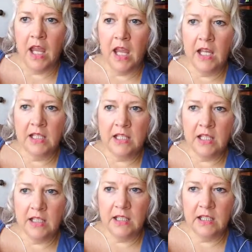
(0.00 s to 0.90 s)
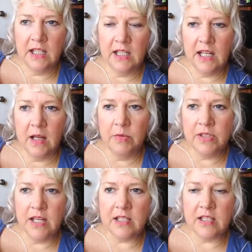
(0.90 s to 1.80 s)
And it
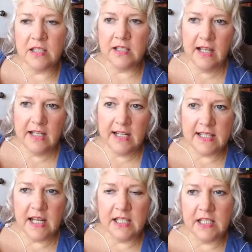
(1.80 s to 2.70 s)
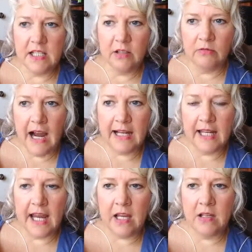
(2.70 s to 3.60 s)
enables us, like I say, to
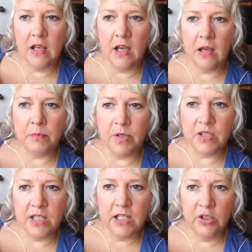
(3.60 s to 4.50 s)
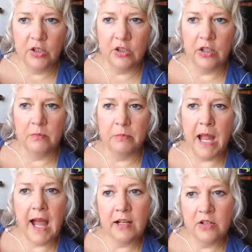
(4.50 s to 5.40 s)
eradicate particular
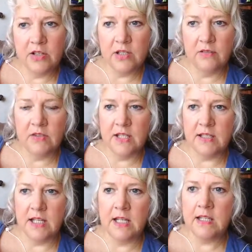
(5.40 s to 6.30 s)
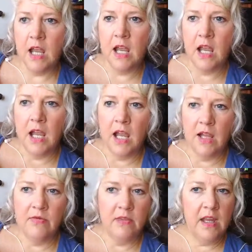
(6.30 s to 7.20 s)
patterns of disease,
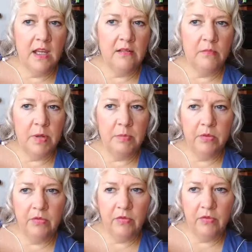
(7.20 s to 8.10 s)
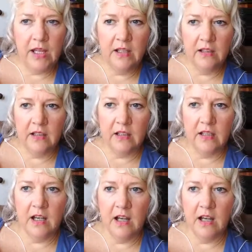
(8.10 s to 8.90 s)
and then people feel